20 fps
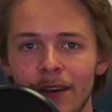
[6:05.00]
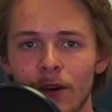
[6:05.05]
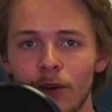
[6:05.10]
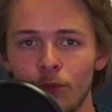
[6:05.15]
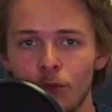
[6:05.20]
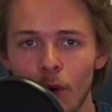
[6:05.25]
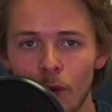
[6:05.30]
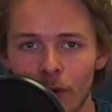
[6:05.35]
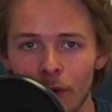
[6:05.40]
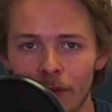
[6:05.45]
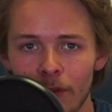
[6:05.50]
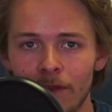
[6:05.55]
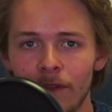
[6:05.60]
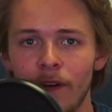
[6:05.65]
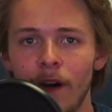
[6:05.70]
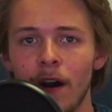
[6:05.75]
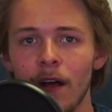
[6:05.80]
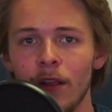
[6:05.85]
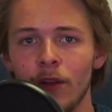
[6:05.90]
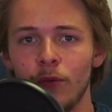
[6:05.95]
what we're
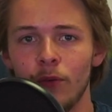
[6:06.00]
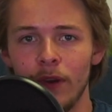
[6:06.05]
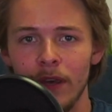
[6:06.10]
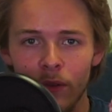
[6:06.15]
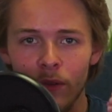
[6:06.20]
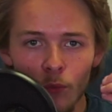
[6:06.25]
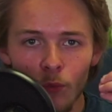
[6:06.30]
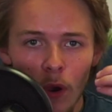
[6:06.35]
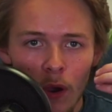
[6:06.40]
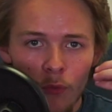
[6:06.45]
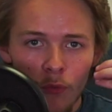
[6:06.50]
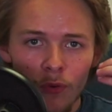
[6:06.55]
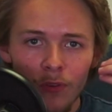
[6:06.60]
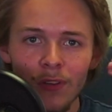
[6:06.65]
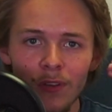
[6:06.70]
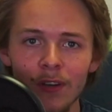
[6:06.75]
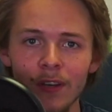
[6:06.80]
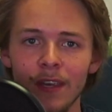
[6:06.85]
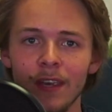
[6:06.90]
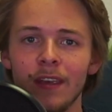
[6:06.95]
following and what we're
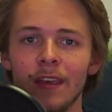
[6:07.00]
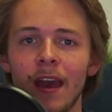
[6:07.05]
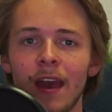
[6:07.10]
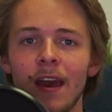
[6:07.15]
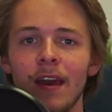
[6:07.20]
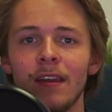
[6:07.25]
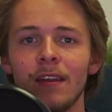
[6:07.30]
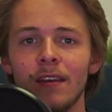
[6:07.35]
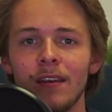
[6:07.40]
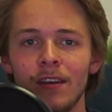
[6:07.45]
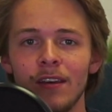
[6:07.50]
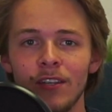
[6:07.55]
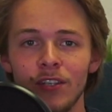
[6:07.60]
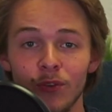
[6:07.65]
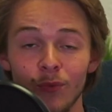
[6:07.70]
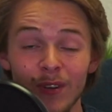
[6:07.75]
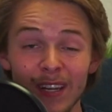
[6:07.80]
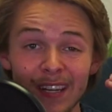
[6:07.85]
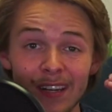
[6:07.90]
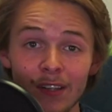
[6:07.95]
looking at. So
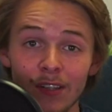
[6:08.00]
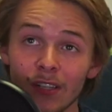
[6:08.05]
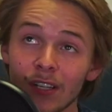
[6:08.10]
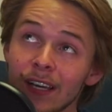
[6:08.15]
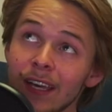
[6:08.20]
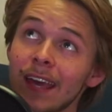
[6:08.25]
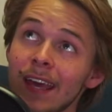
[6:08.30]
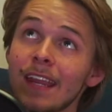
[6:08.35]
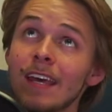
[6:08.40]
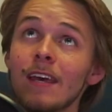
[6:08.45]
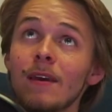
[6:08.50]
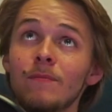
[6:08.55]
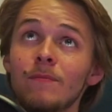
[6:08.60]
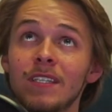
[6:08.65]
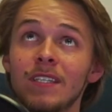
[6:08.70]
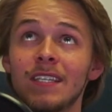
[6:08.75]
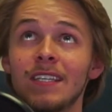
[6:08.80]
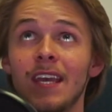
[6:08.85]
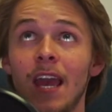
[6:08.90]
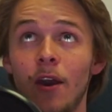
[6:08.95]
we need to look at him,
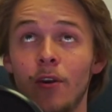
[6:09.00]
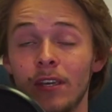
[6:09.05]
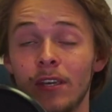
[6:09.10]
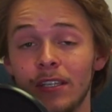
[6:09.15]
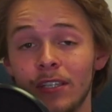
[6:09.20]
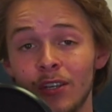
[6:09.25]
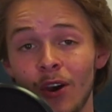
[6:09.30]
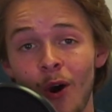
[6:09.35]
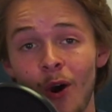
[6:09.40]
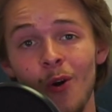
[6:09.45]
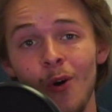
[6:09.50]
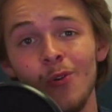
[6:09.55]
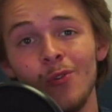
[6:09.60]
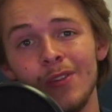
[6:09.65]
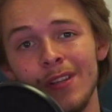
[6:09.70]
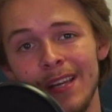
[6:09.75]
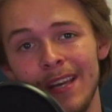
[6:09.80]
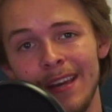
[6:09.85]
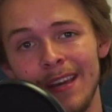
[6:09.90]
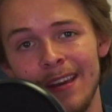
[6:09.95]
see how he is
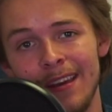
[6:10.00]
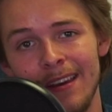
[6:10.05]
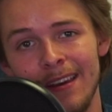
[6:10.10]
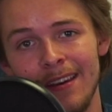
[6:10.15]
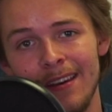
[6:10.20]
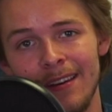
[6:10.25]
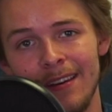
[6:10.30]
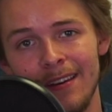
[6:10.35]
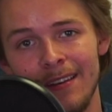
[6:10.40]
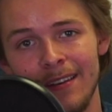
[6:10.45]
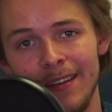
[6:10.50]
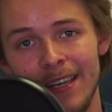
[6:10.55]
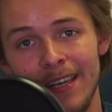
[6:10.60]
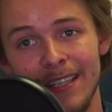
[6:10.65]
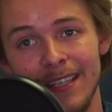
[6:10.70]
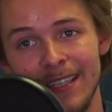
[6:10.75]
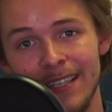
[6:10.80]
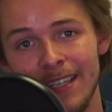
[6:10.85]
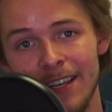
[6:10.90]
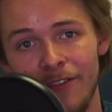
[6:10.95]
holy.
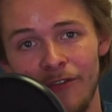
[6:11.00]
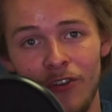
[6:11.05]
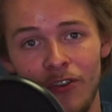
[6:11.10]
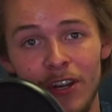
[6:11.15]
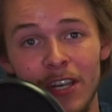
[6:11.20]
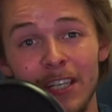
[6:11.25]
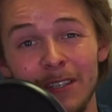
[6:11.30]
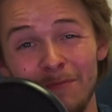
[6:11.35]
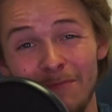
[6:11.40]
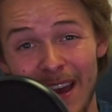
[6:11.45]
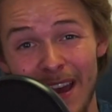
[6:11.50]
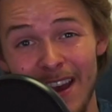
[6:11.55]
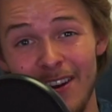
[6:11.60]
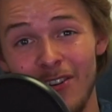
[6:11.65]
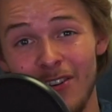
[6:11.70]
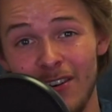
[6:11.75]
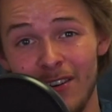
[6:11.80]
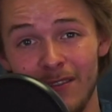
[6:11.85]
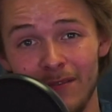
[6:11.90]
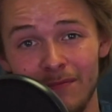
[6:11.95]
He's different. He's
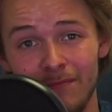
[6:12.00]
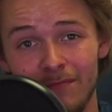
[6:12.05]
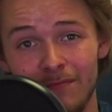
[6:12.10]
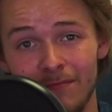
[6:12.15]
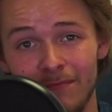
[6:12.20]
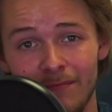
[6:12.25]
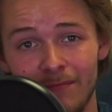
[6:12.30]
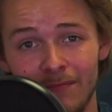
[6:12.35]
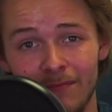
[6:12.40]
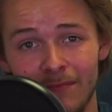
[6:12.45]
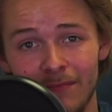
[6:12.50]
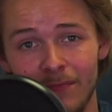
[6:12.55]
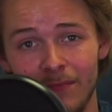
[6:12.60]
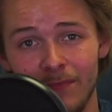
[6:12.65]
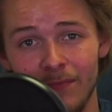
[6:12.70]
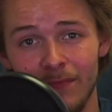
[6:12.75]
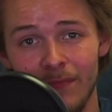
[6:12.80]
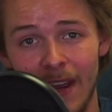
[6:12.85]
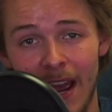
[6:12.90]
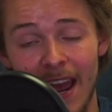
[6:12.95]
better.
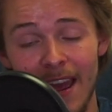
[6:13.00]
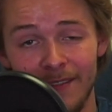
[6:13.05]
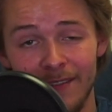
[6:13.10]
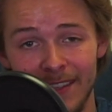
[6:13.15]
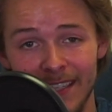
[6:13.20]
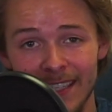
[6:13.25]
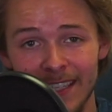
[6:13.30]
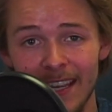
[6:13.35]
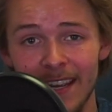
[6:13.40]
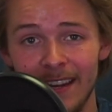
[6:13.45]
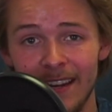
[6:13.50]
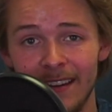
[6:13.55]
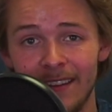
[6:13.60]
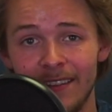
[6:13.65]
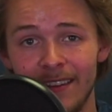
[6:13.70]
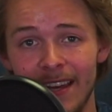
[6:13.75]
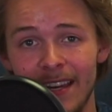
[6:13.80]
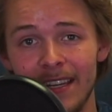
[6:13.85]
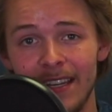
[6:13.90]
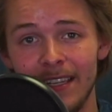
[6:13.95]
I have sin
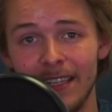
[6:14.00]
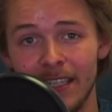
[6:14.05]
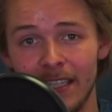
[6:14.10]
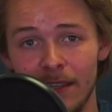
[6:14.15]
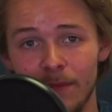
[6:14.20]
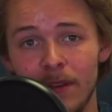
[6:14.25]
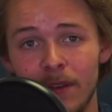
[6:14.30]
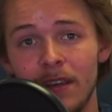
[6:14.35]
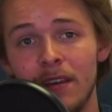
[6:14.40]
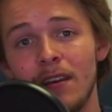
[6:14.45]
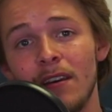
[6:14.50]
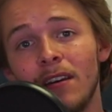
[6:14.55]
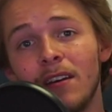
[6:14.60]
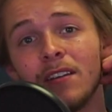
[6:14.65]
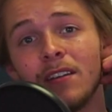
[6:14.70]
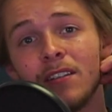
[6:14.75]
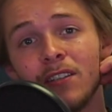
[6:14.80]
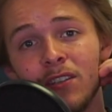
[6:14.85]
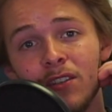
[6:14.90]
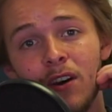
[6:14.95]
that needs to be
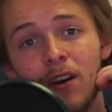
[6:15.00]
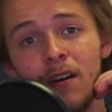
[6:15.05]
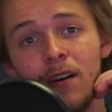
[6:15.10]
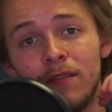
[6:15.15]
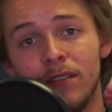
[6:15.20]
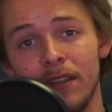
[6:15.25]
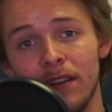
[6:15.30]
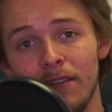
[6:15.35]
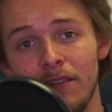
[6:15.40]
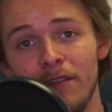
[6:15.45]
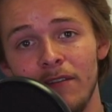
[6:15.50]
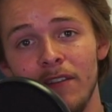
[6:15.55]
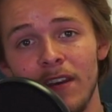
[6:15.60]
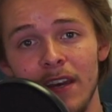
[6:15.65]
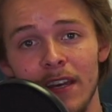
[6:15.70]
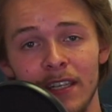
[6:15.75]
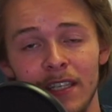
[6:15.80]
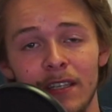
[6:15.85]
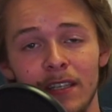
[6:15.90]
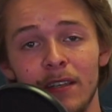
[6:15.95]
solved and
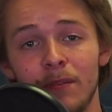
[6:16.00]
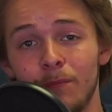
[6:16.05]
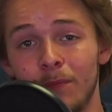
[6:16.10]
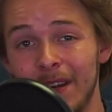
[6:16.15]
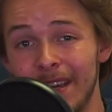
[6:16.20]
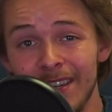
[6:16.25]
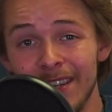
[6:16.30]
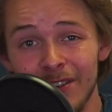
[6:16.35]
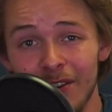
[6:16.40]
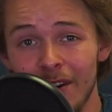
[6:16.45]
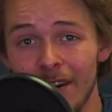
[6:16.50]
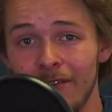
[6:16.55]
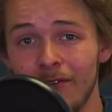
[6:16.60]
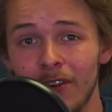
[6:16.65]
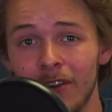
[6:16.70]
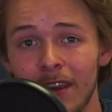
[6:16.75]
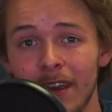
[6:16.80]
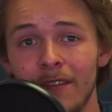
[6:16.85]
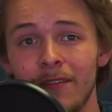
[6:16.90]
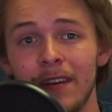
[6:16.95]
fixed, but he's already
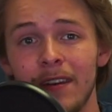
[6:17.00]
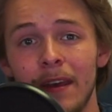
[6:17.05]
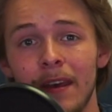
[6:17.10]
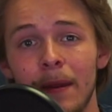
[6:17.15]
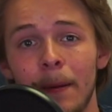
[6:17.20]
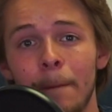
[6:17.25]
forgiven it.